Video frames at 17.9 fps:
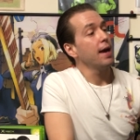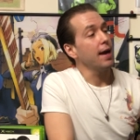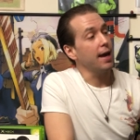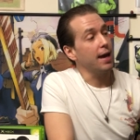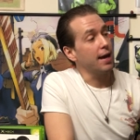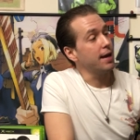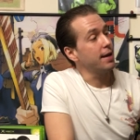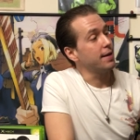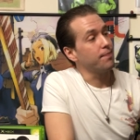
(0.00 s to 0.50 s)

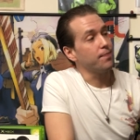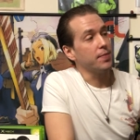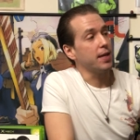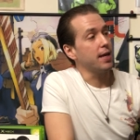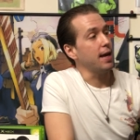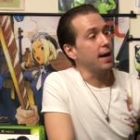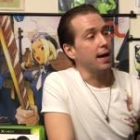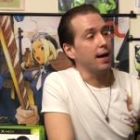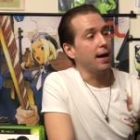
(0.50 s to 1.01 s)
And
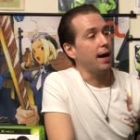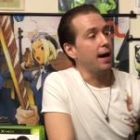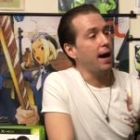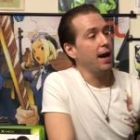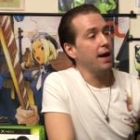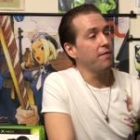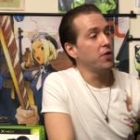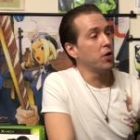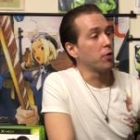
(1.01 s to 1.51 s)
yeah,
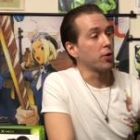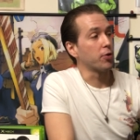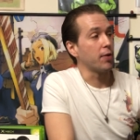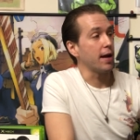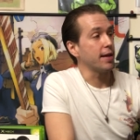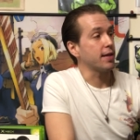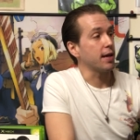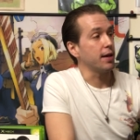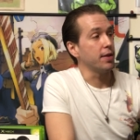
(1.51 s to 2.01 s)
I have no
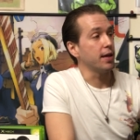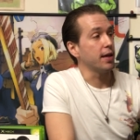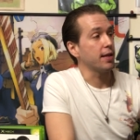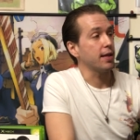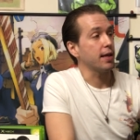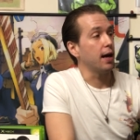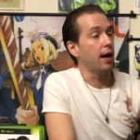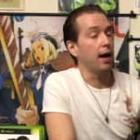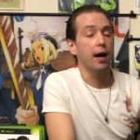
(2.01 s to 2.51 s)
regrets on
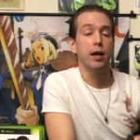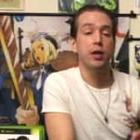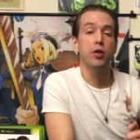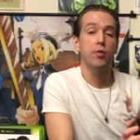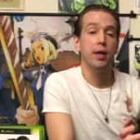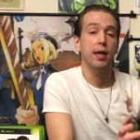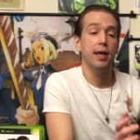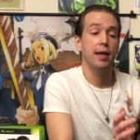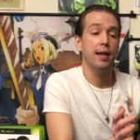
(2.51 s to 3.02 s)
this.
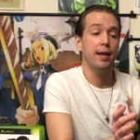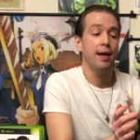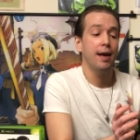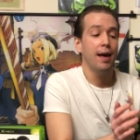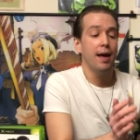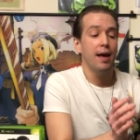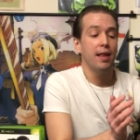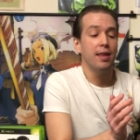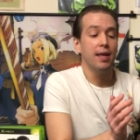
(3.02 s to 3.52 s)

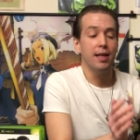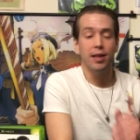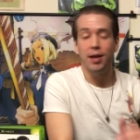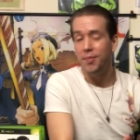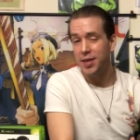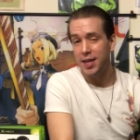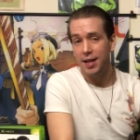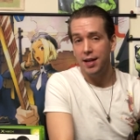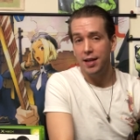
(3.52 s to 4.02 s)
The
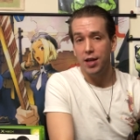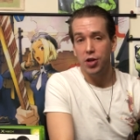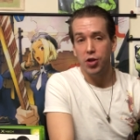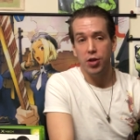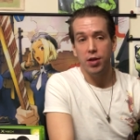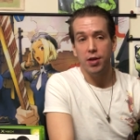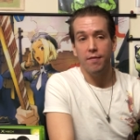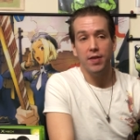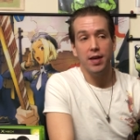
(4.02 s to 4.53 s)
limited
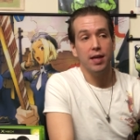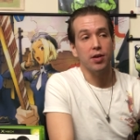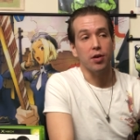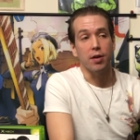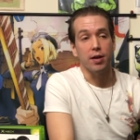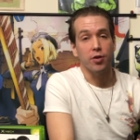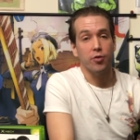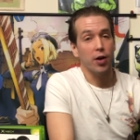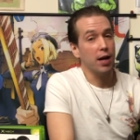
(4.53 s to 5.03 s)
editions of these
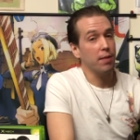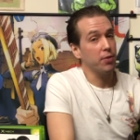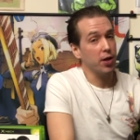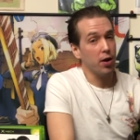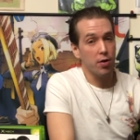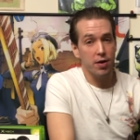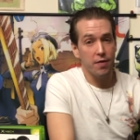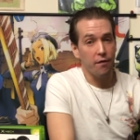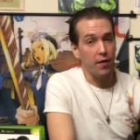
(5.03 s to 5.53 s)
are
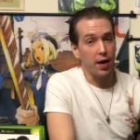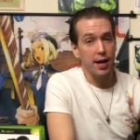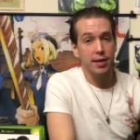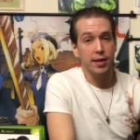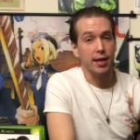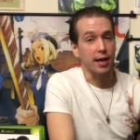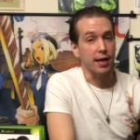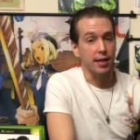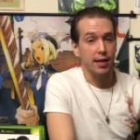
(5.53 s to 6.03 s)
incredibly hard to find.
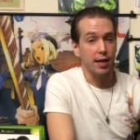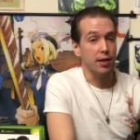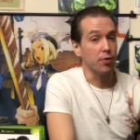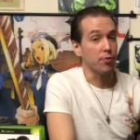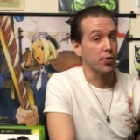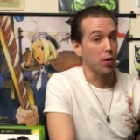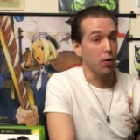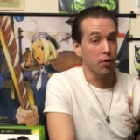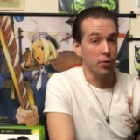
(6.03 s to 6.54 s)
Like I said,
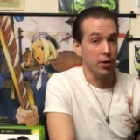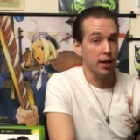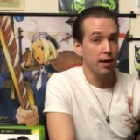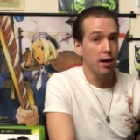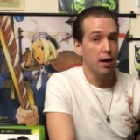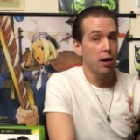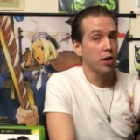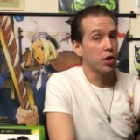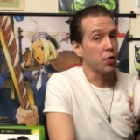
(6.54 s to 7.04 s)
there's
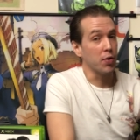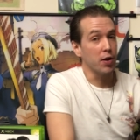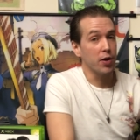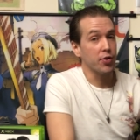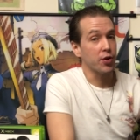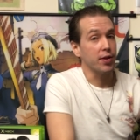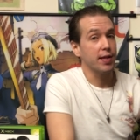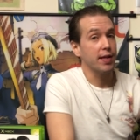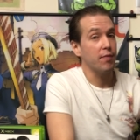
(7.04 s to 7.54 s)
only
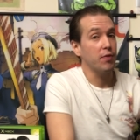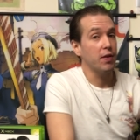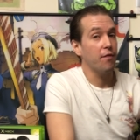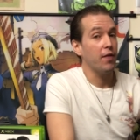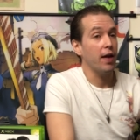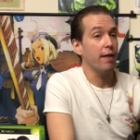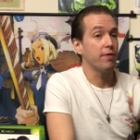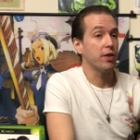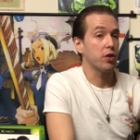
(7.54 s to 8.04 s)

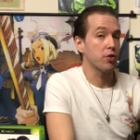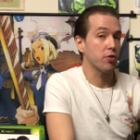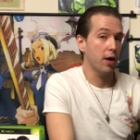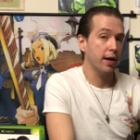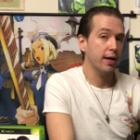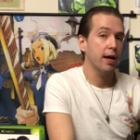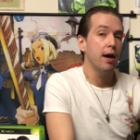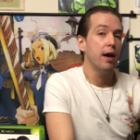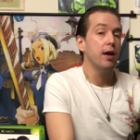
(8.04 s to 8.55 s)
375
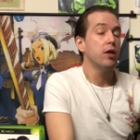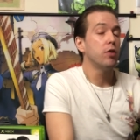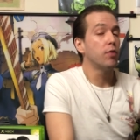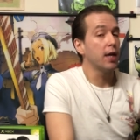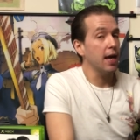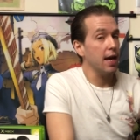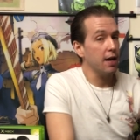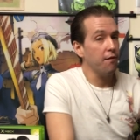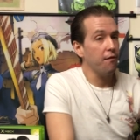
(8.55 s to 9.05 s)
struck. You
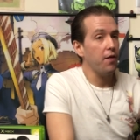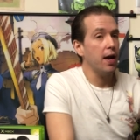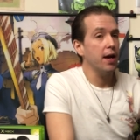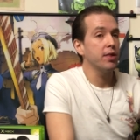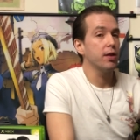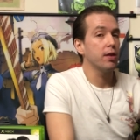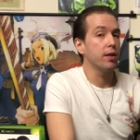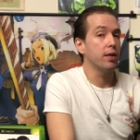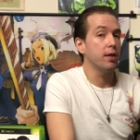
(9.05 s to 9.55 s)
can
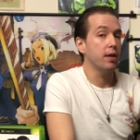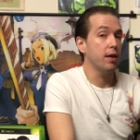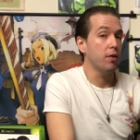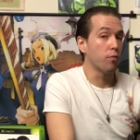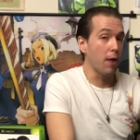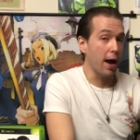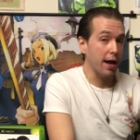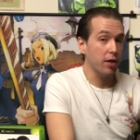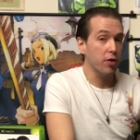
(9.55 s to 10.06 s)
find the
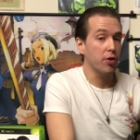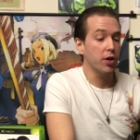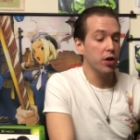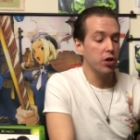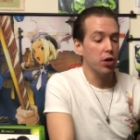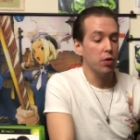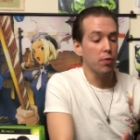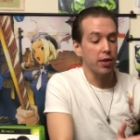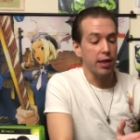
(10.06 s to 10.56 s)
regular
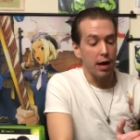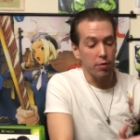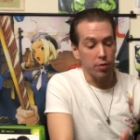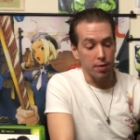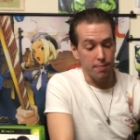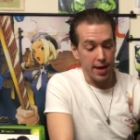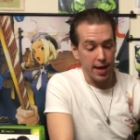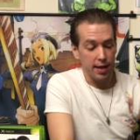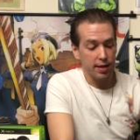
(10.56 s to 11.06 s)
edition without
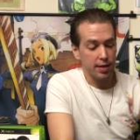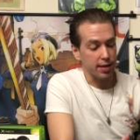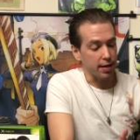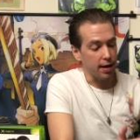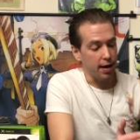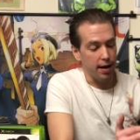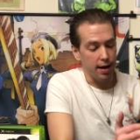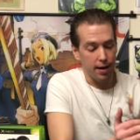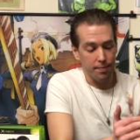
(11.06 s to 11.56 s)
the
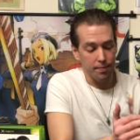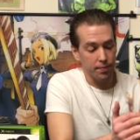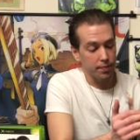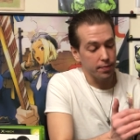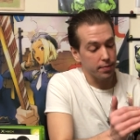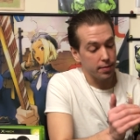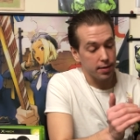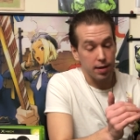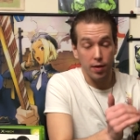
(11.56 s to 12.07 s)
base
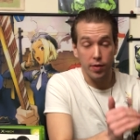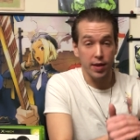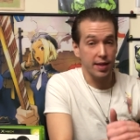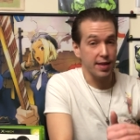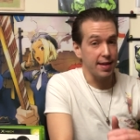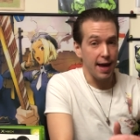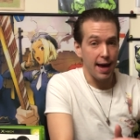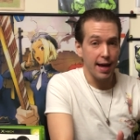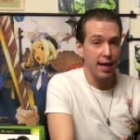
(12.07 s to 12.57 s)
till
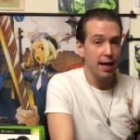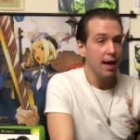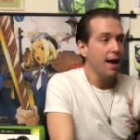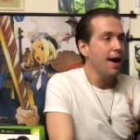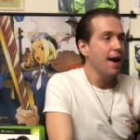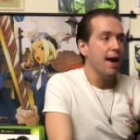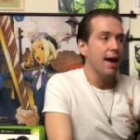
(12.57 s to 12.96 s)
this day.